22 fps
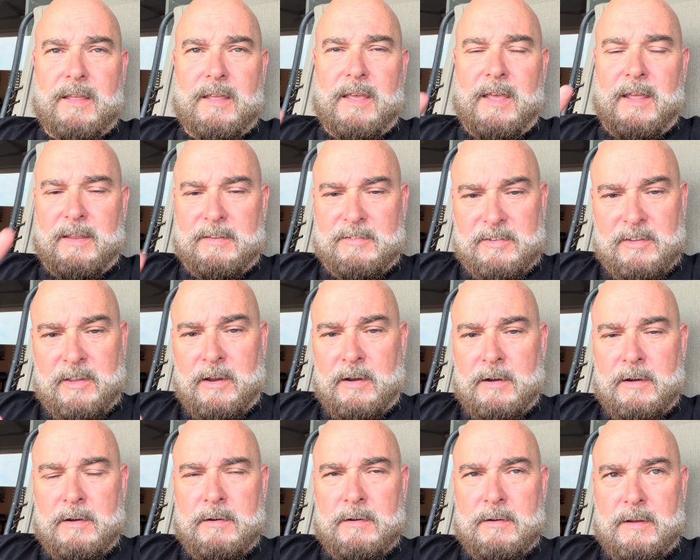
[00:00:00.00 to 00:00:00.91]
It's
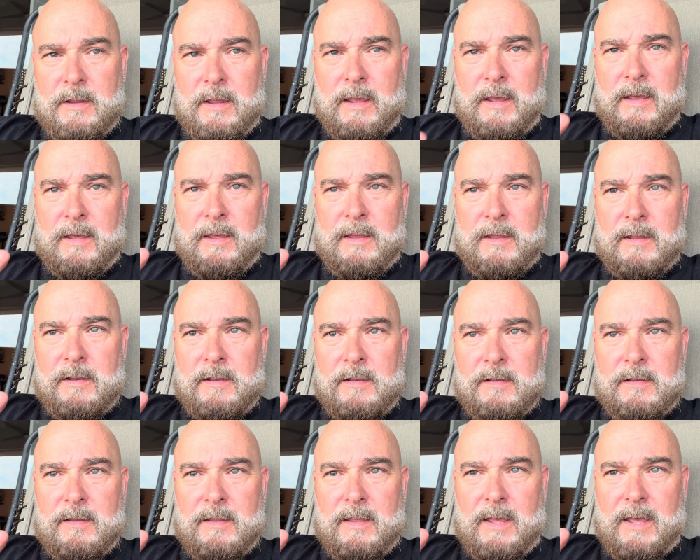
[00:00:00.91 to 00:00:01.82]
there,
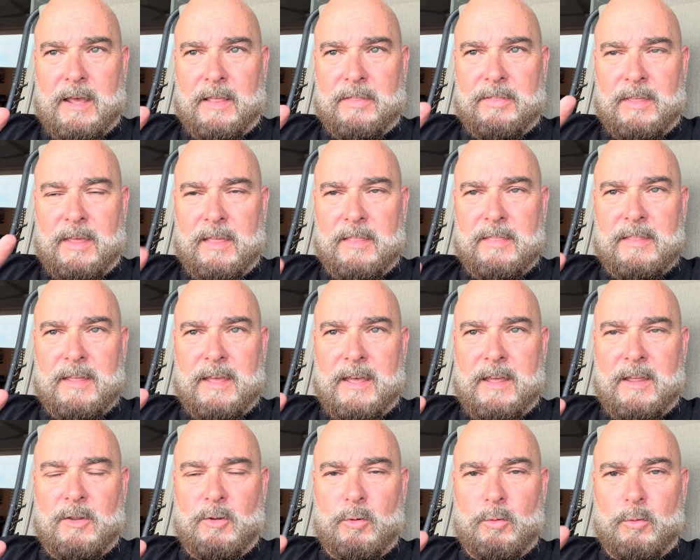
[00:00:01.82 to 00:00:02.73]
and I think
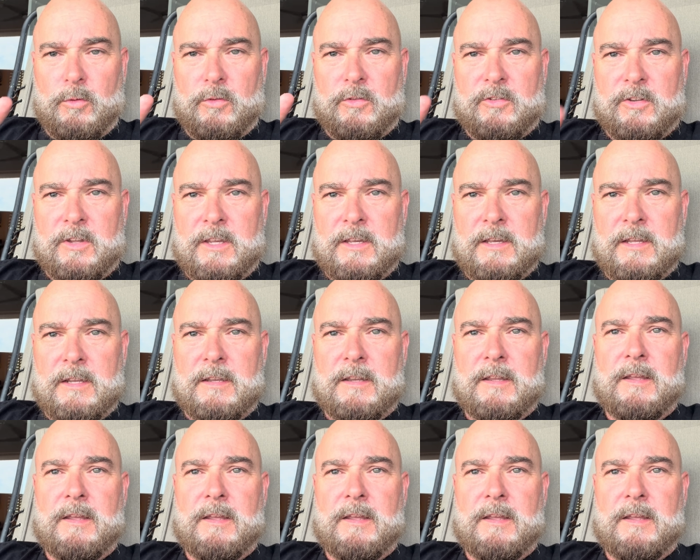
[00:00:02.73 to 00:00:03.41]
that you'll see it.